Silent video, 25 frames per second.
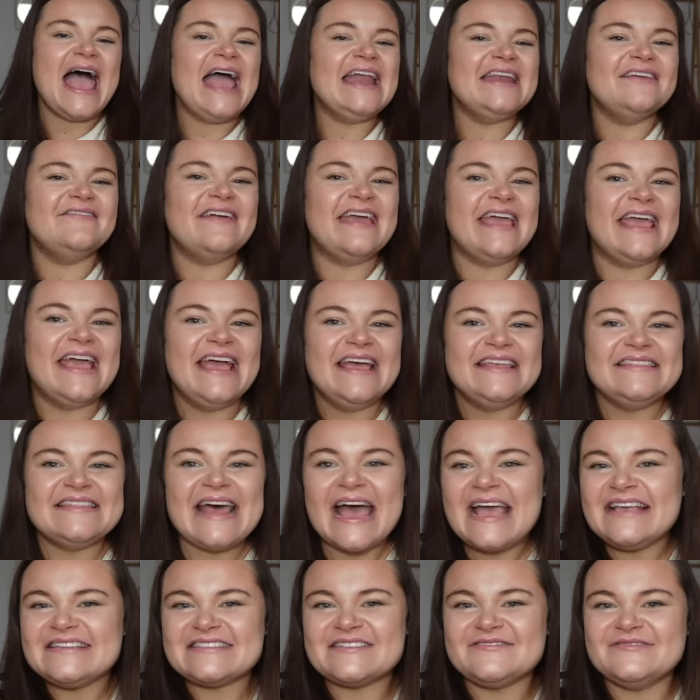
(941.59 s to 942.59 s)
Anyway,
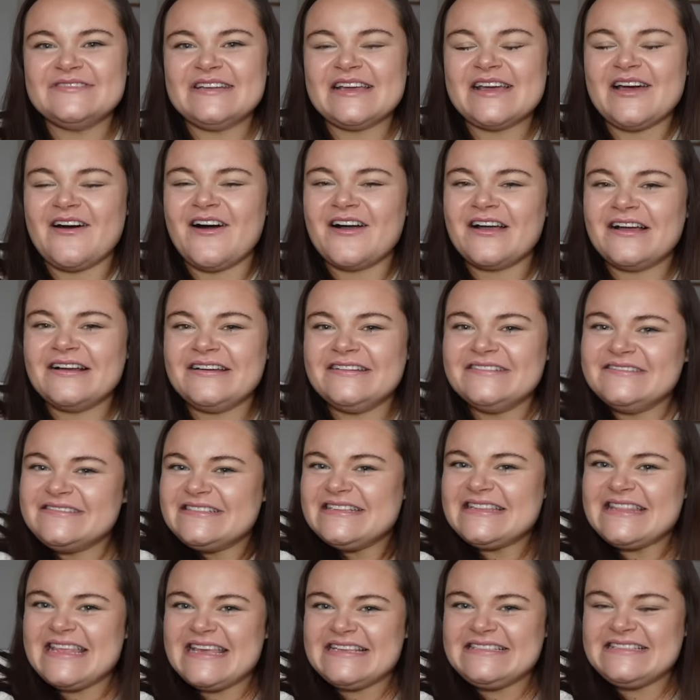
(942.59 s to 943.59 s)
that is going to
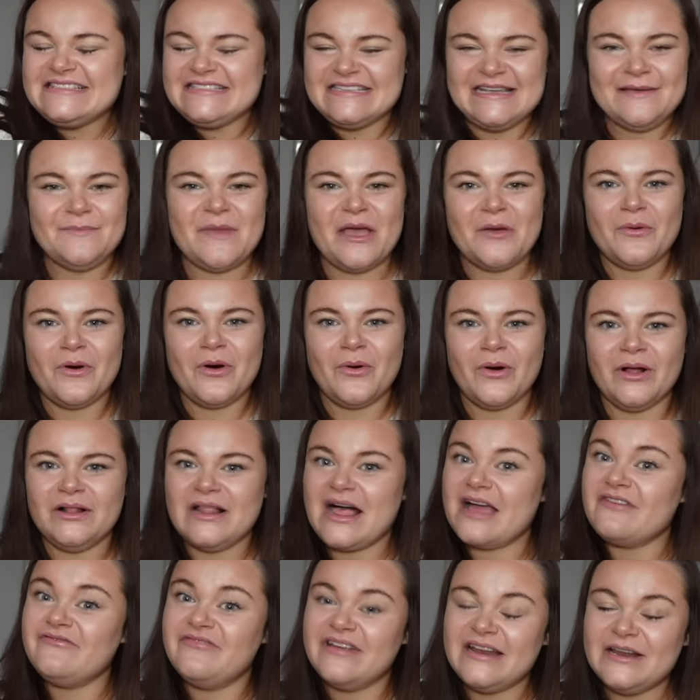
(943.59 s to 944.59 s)
conclude this Temu haul.
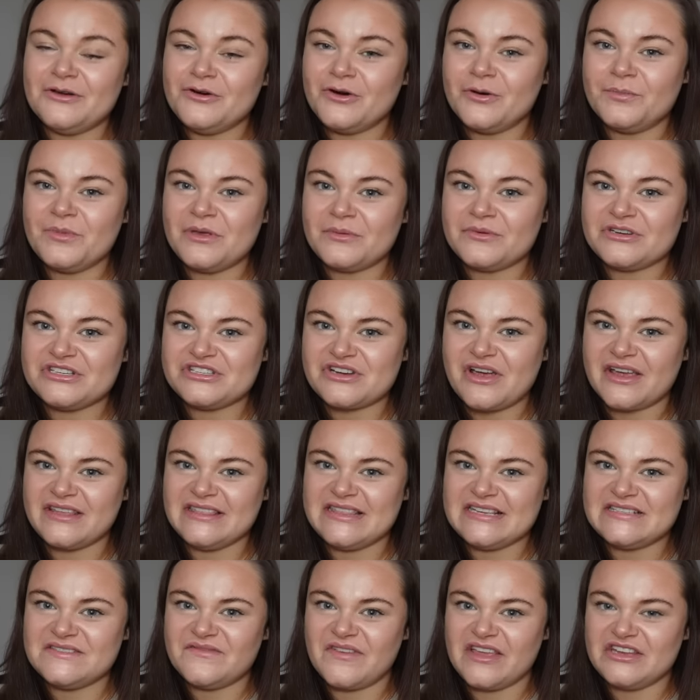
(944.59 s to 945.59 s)
I really hope you enjoyed
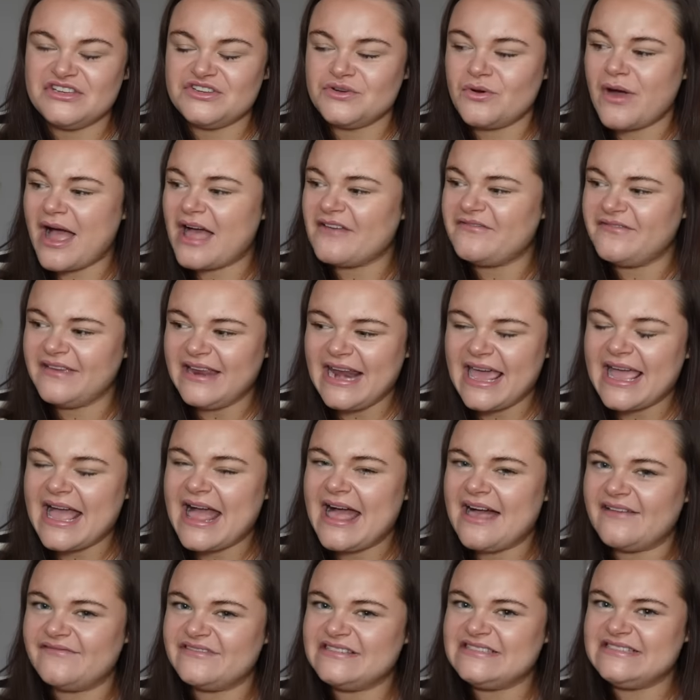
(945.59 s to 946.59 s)
this video. I feel like I
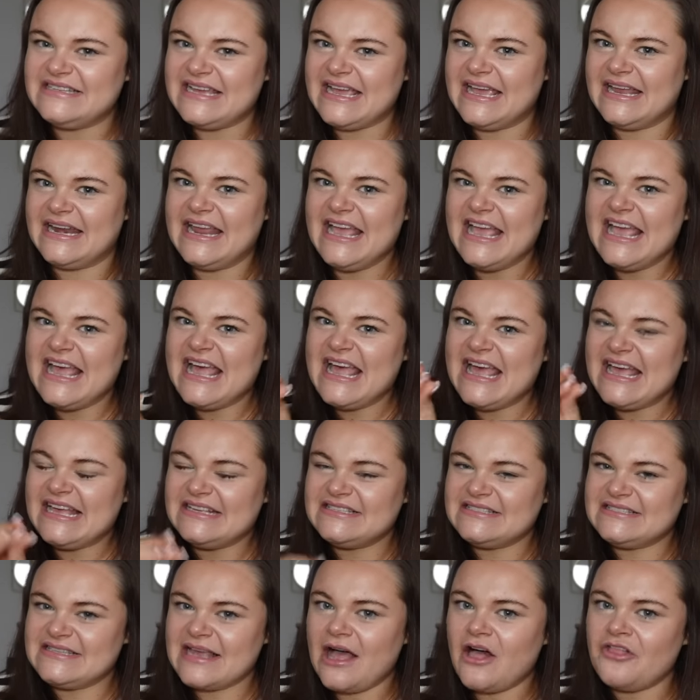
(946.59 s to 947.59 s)
haven't did
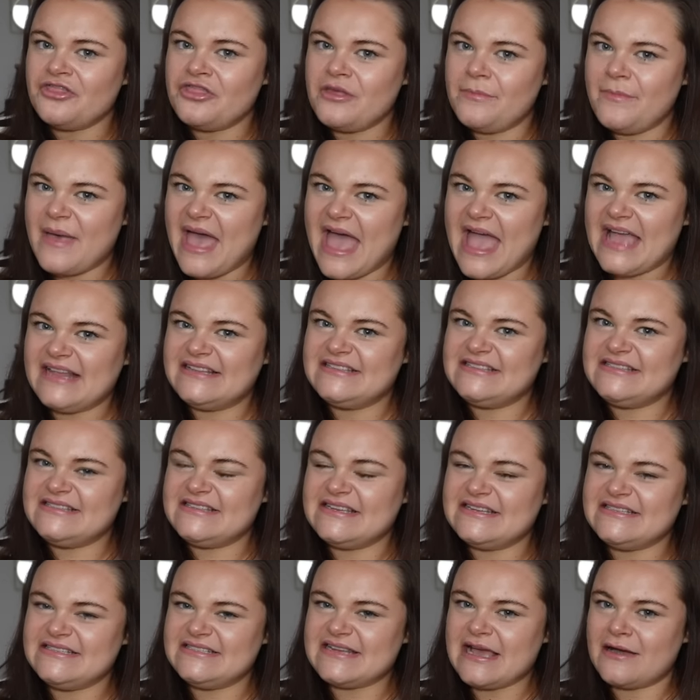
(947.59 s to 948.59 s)
sit on the bed,
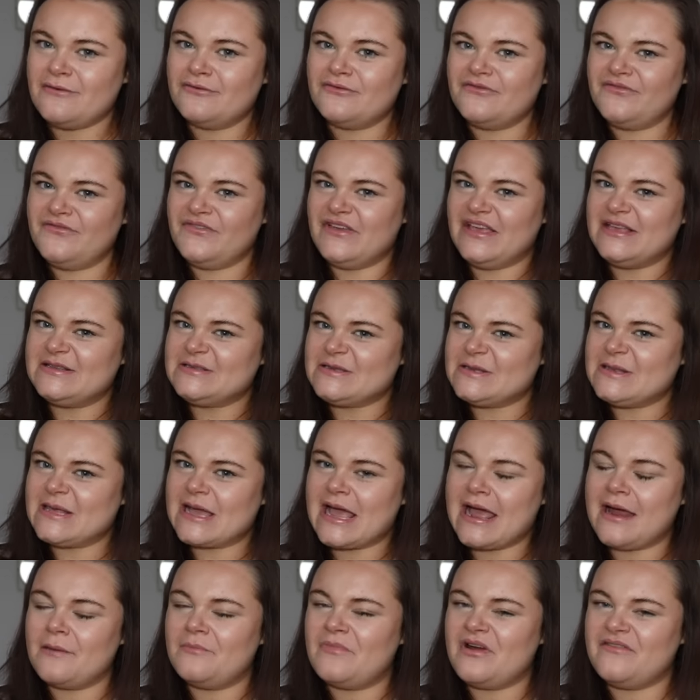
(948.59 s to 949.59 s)
sit down, facing the
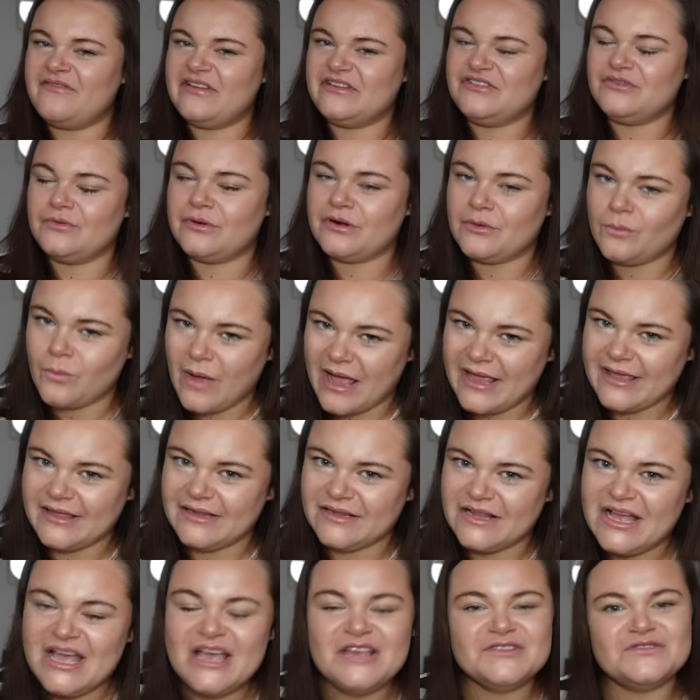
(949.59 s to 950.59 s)
camera video in a
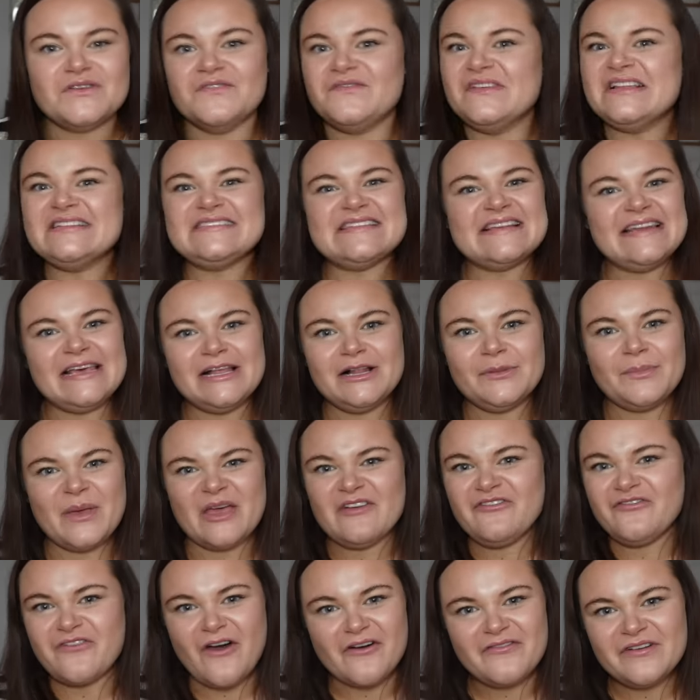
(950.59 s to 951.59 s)
while. So it feels a little
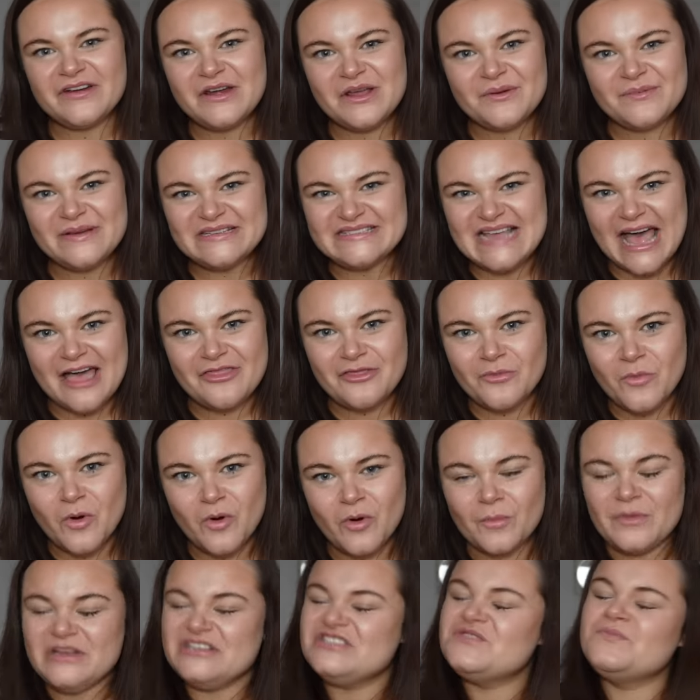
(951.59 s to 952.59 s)
bit foreign to us at the
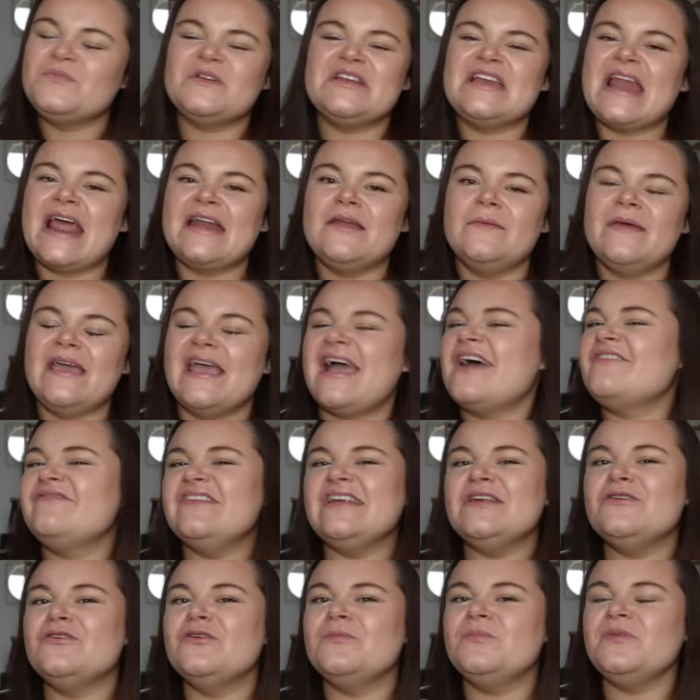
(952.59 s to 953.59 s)
moment. But anyway, I
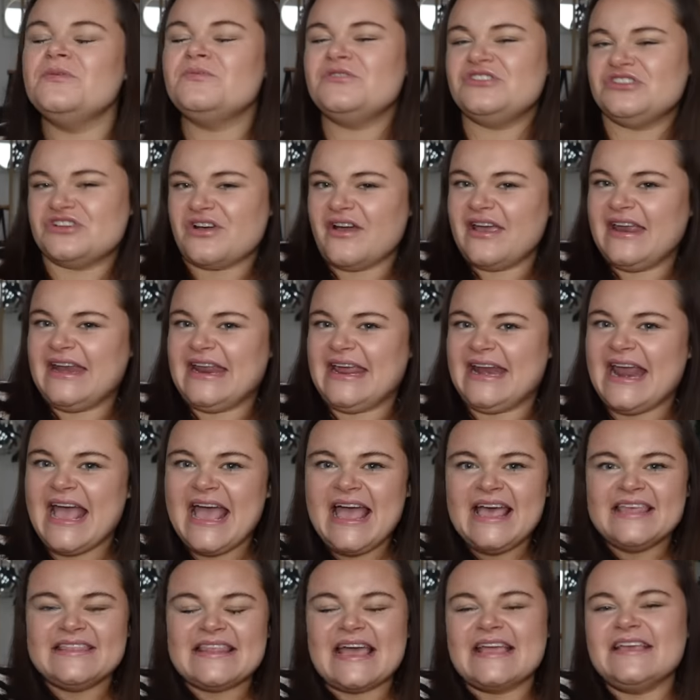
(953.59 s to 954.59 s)
really hope you enjoyed it.
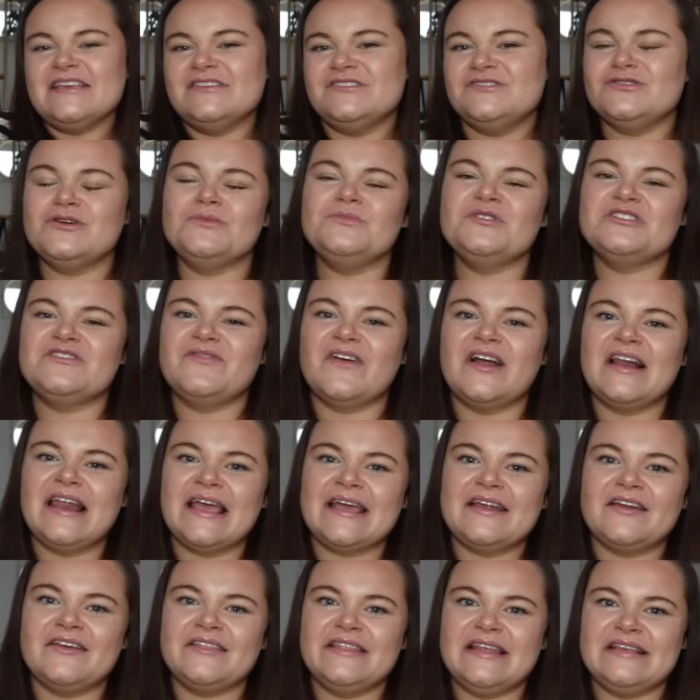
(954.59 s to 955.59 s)
Thank you so much for
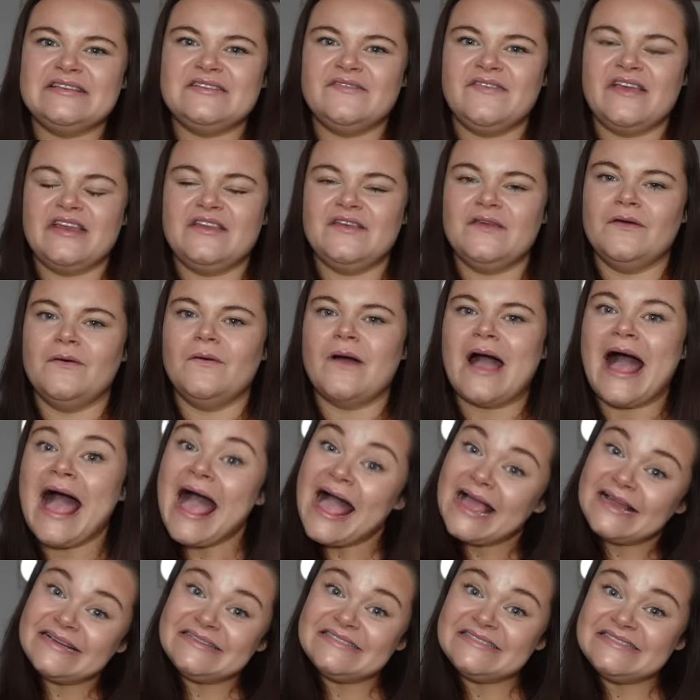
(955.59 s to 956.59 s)
clicking on this video.
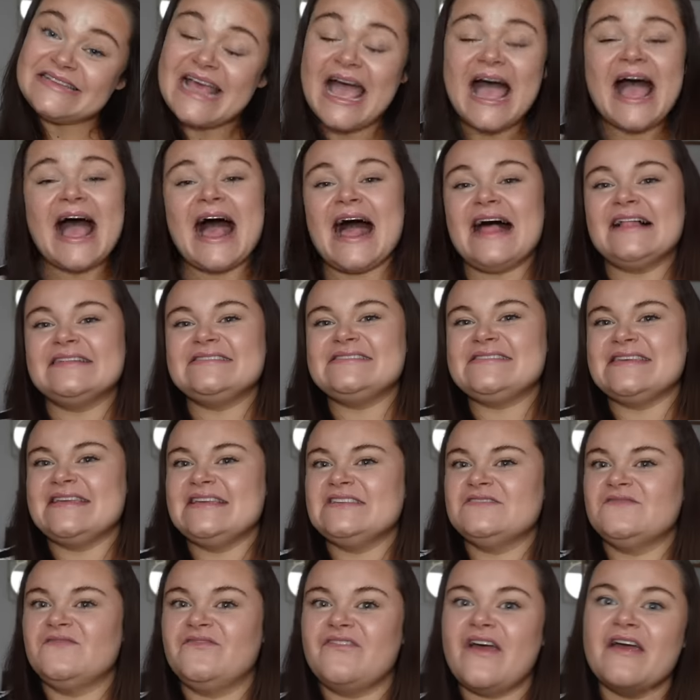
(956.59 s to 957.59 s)
And I'll see
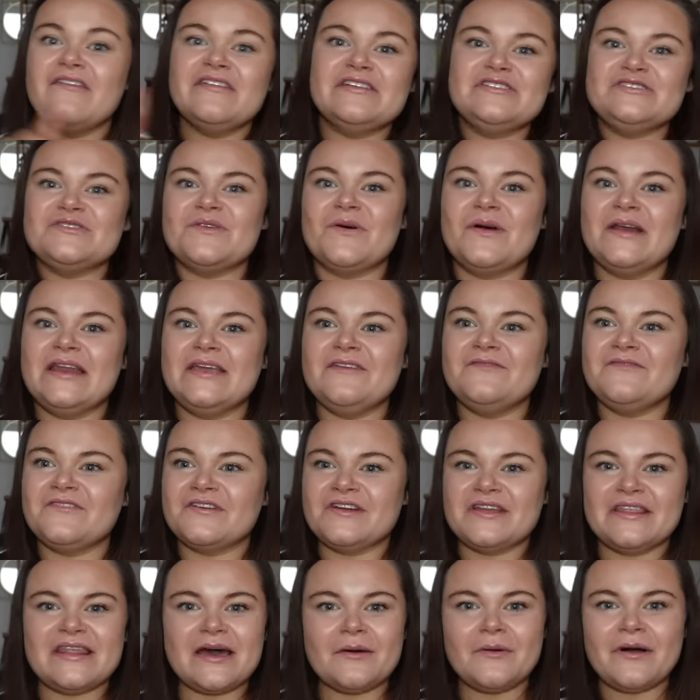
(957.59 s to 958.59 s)
you very shortly for
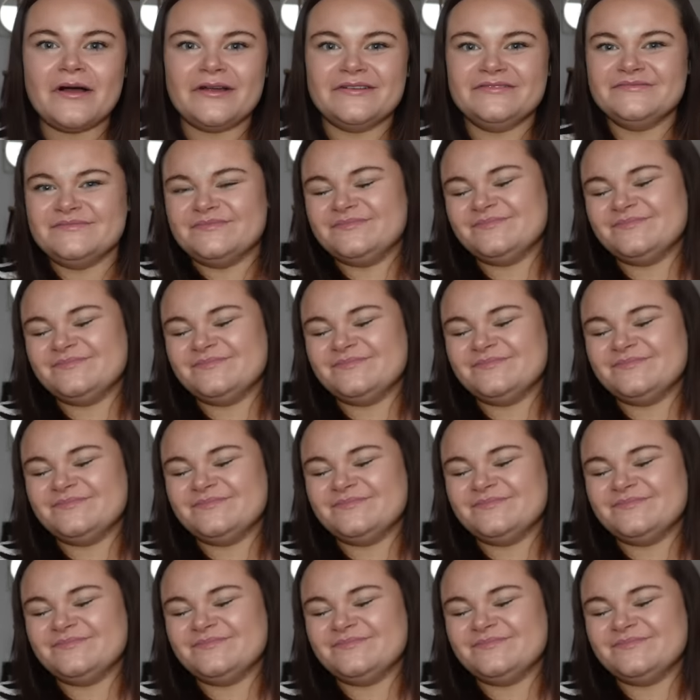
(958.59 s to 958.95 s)
another one.